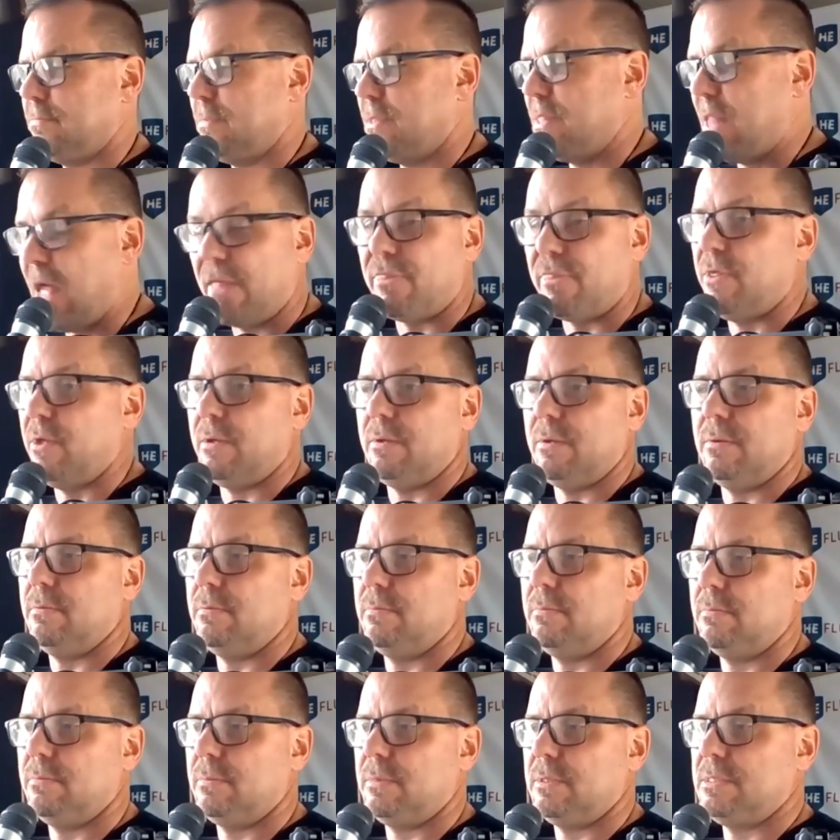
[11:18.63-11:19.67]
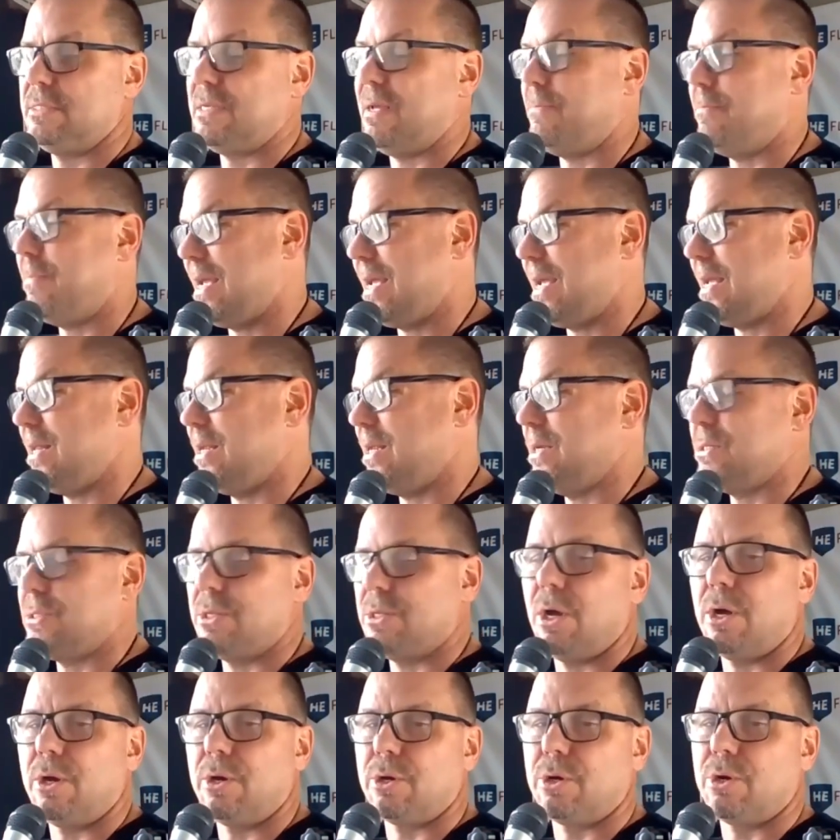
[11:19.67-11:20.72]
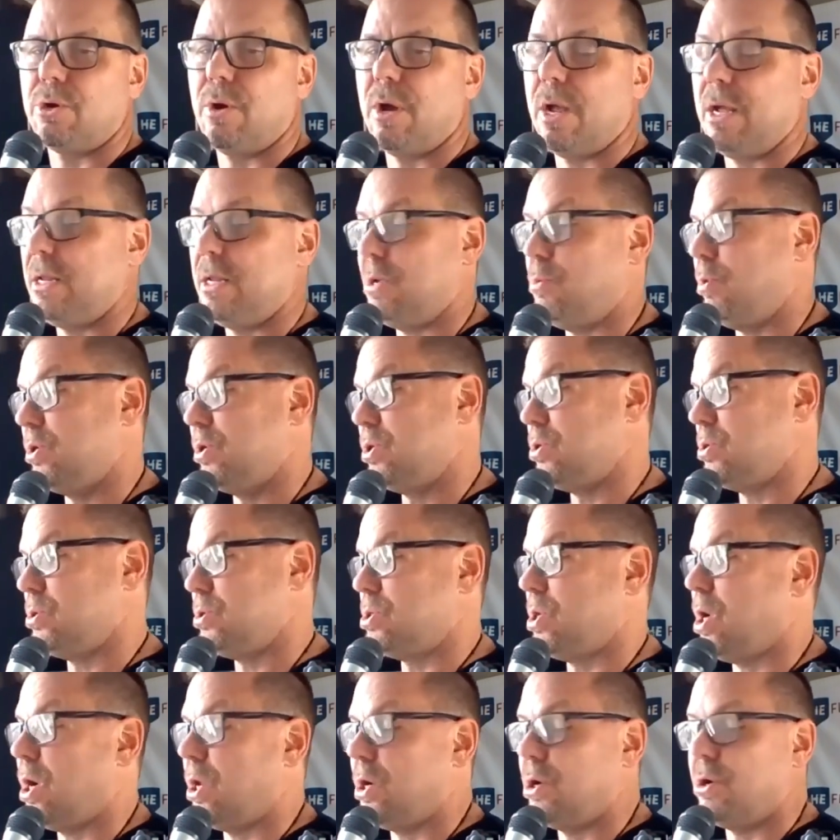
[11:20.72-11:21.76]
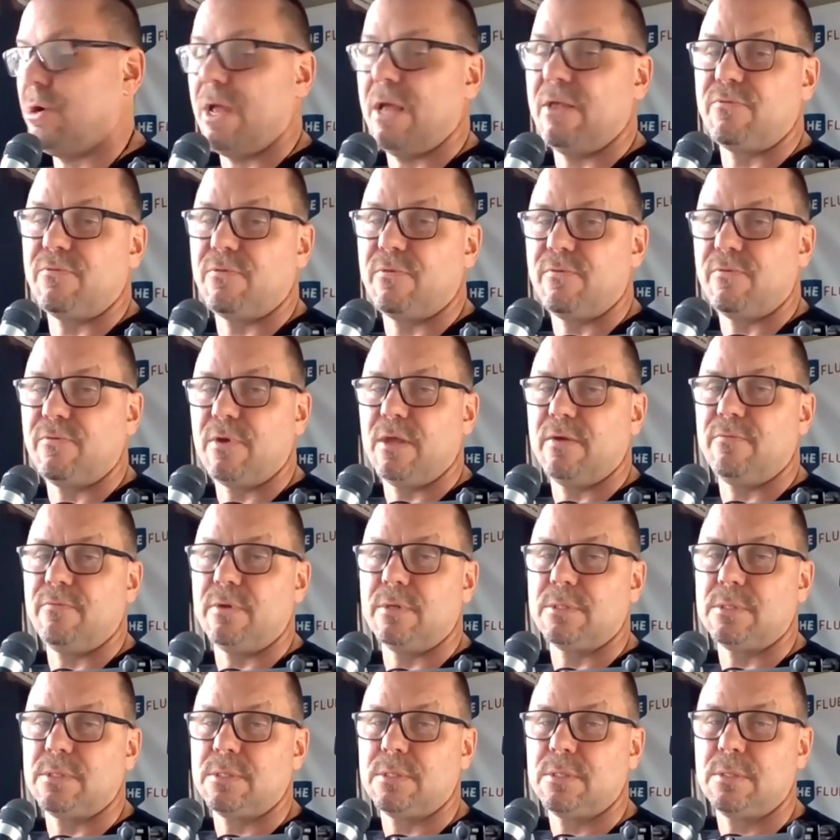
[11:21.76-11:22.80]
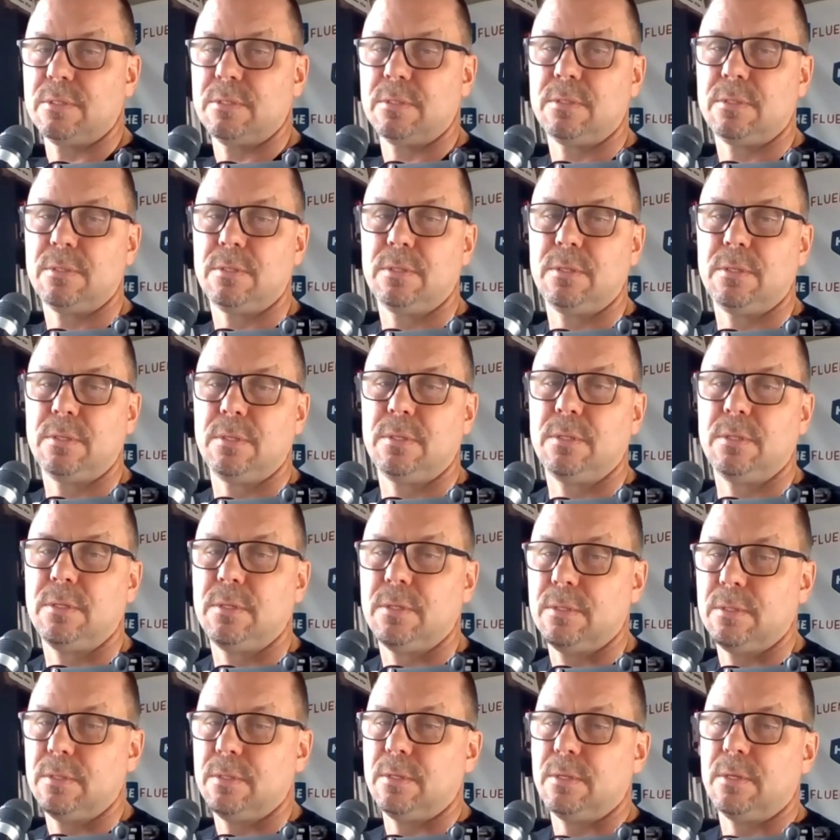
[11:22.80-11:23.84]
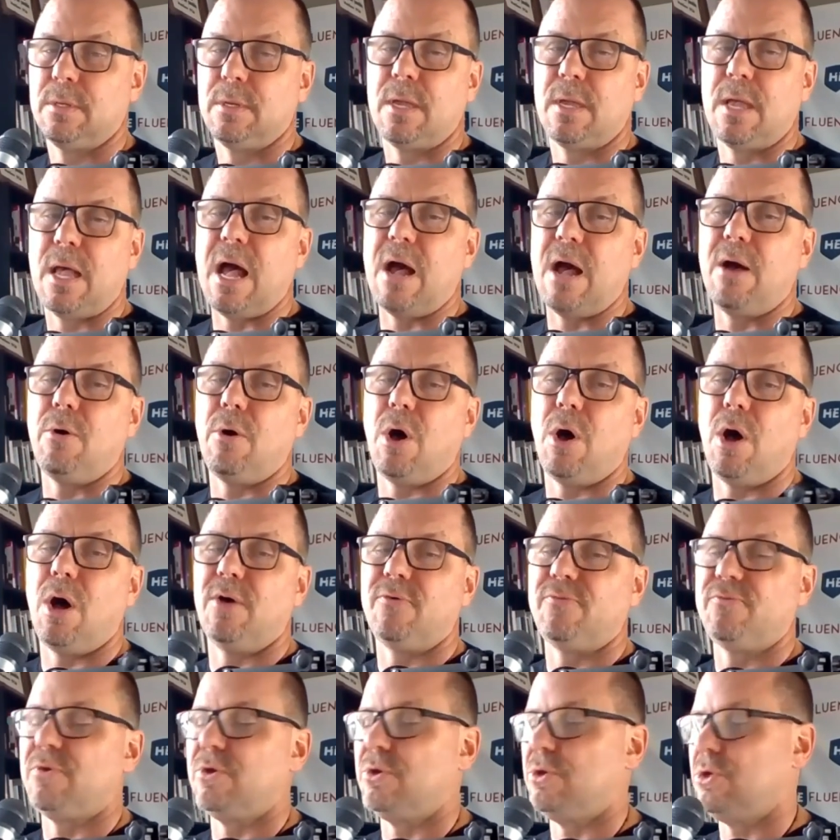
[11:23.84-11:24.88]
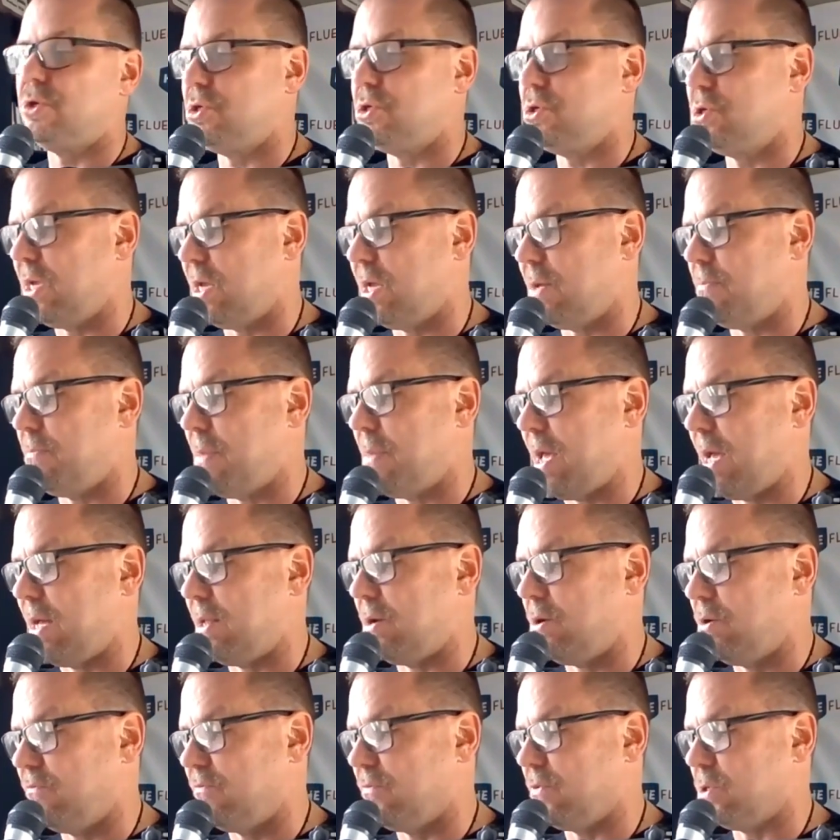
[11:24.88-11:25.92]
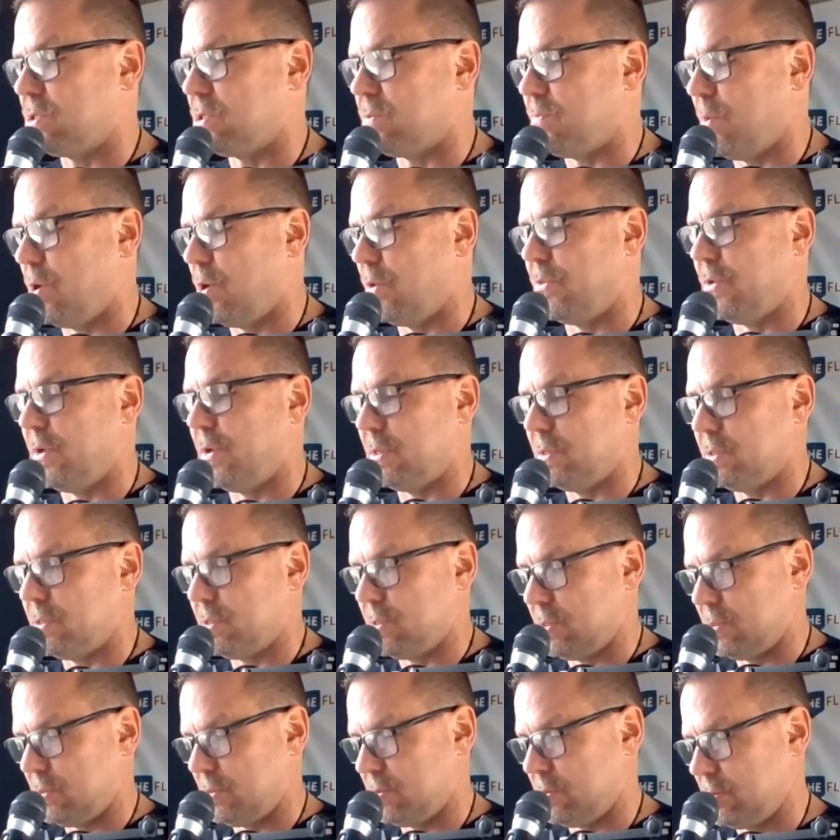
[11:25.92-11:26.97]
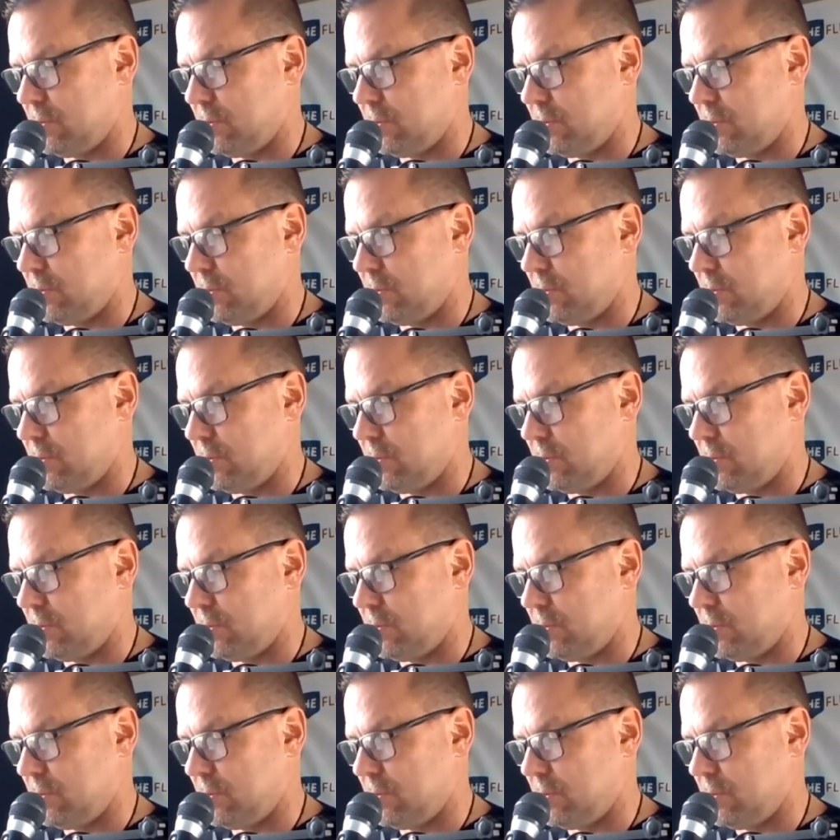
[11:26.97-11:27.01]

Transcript: Nothing except making his daughter cry. And he went to his daughter and asked for forgiveness. How often do you get mad over the small things?